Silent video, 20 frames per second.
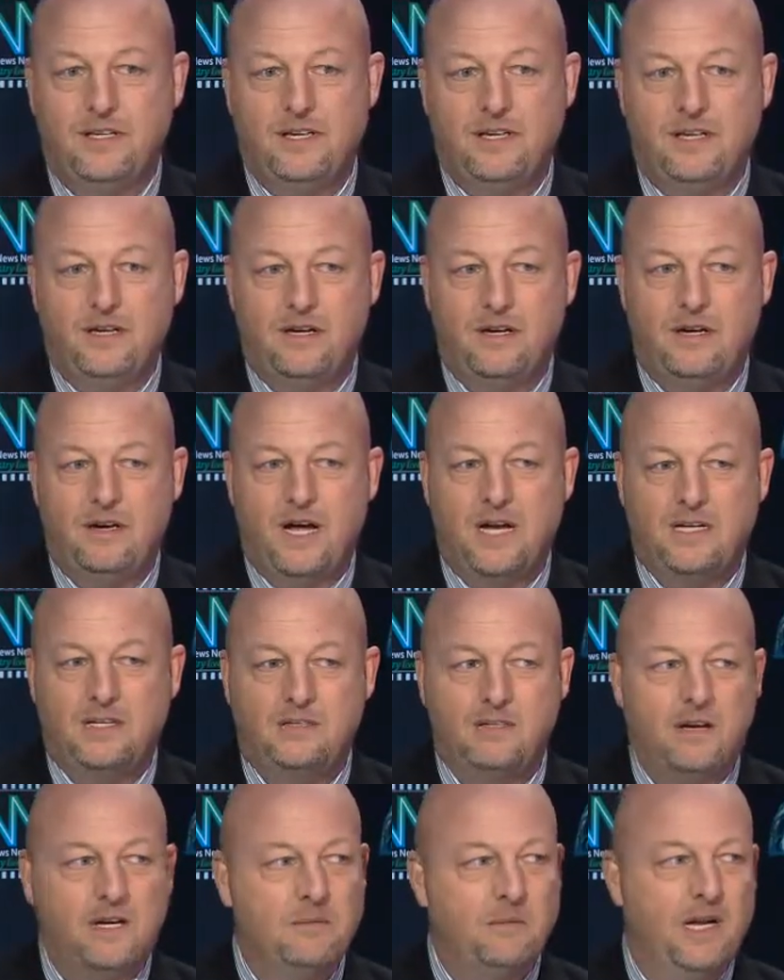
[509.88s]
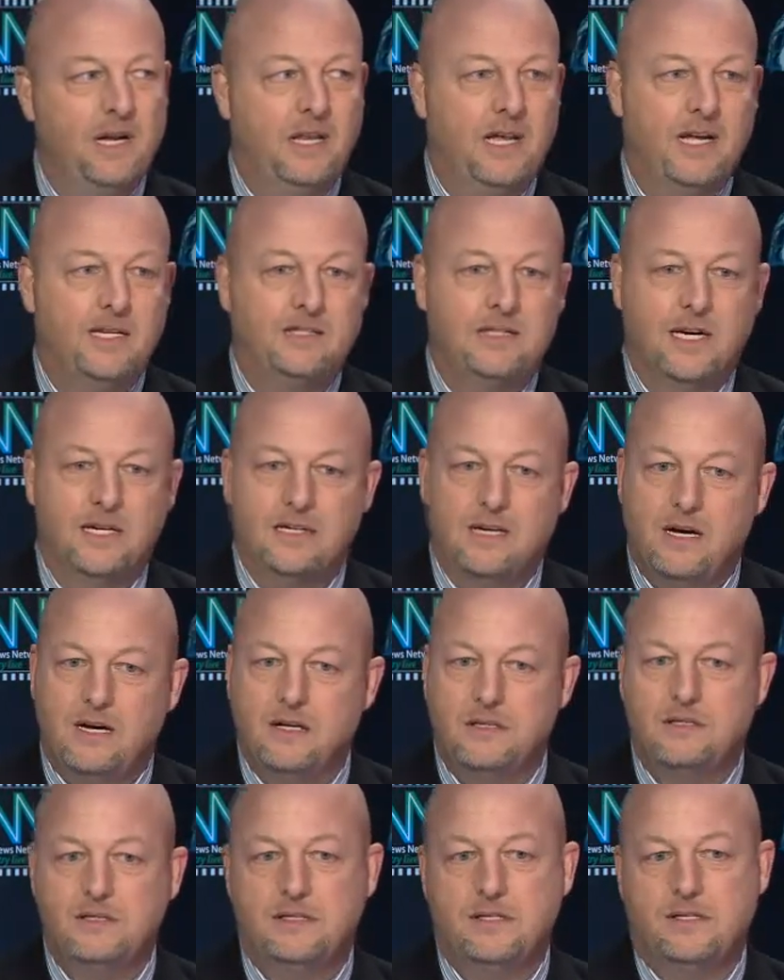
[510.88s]
I could talk about a lot of
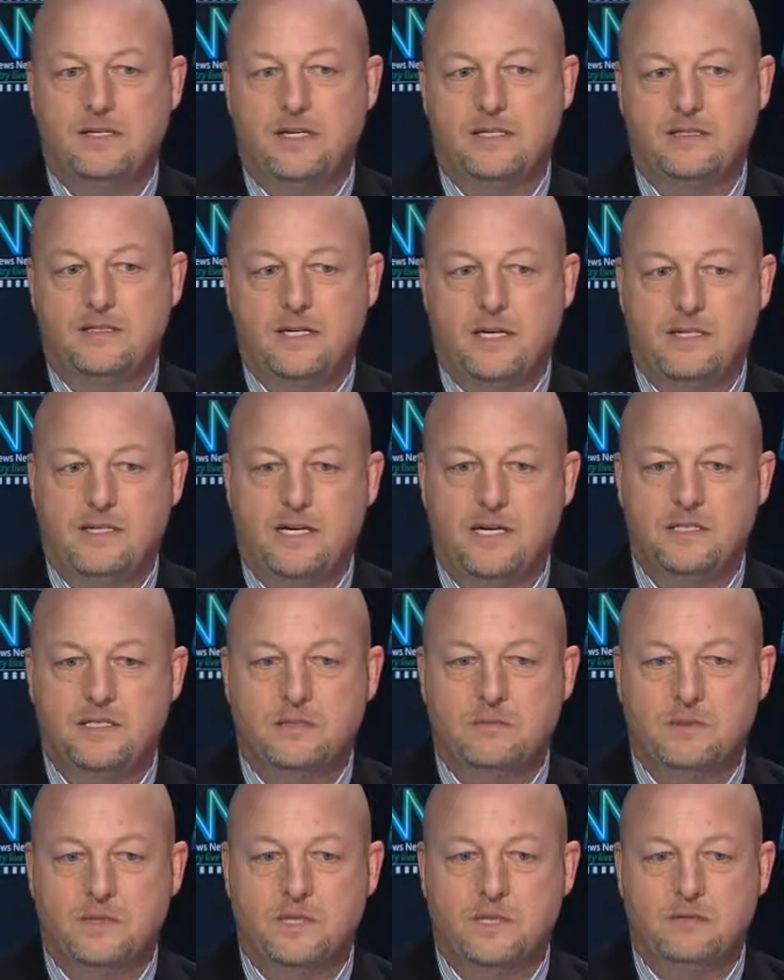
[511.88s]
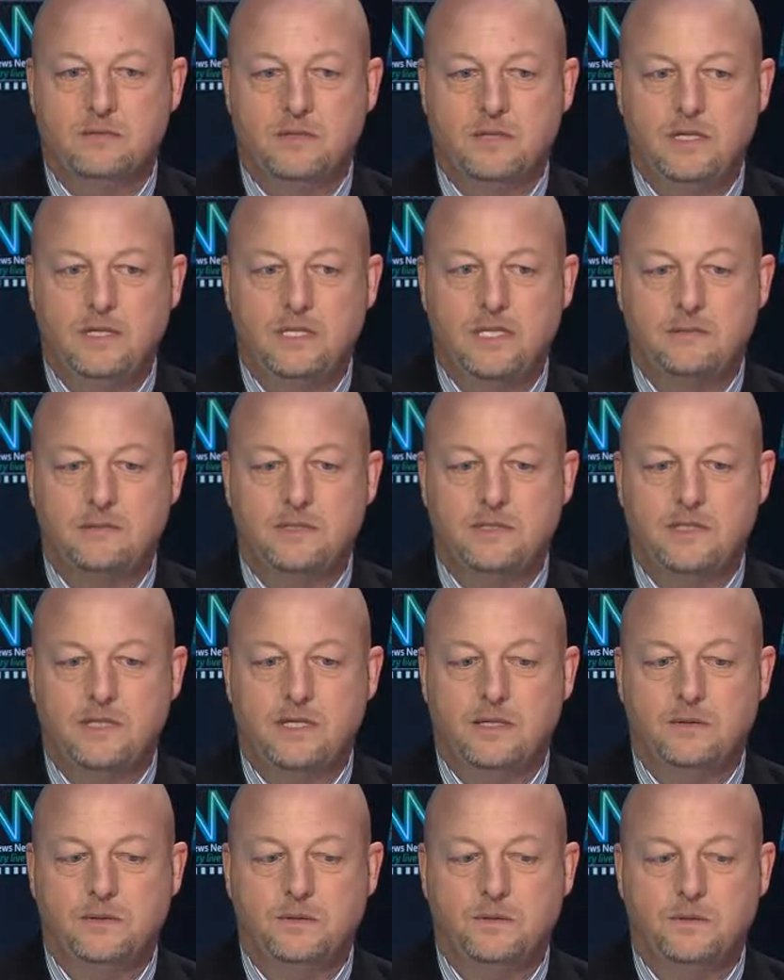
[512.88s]
technologies and things of that nature, but it really comes
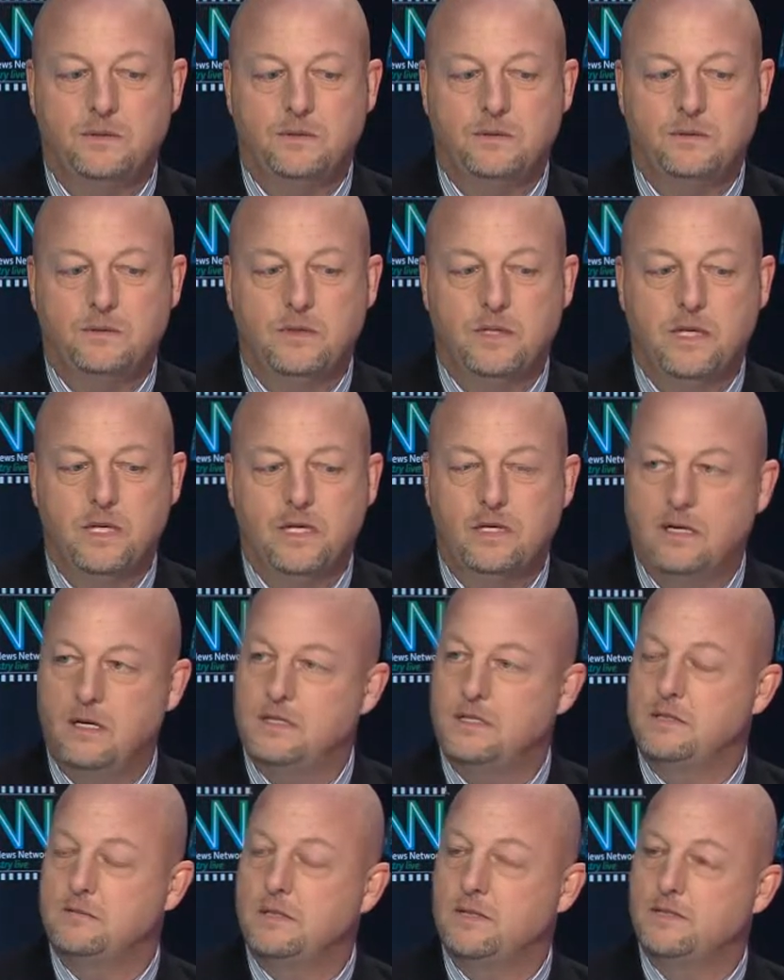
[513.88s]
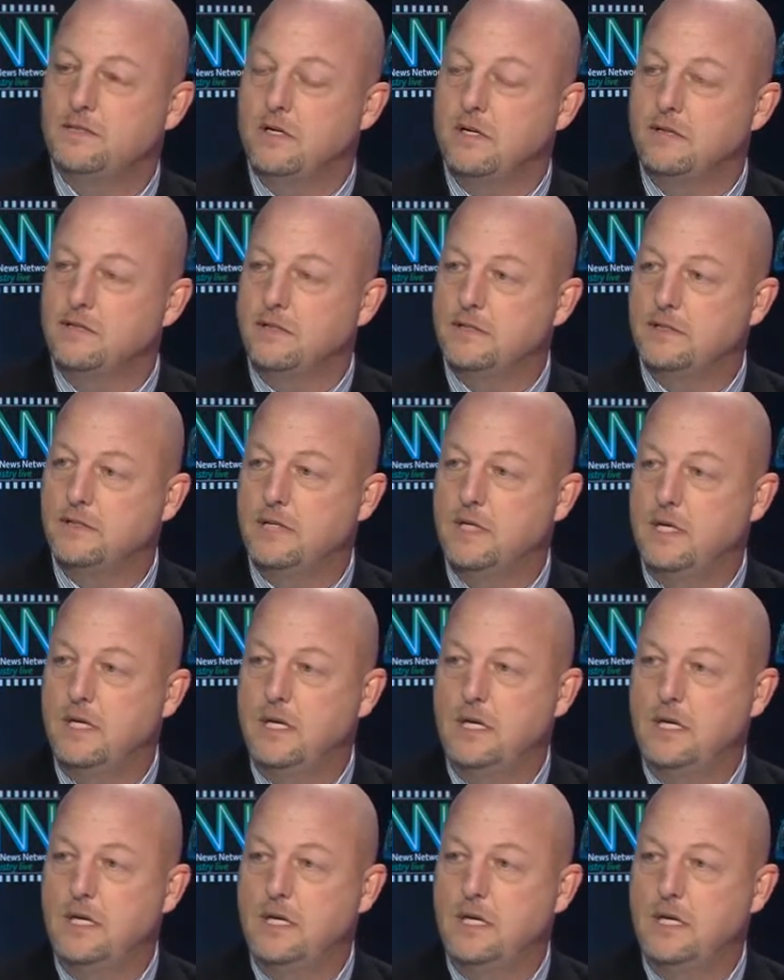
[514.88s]
down to customer service.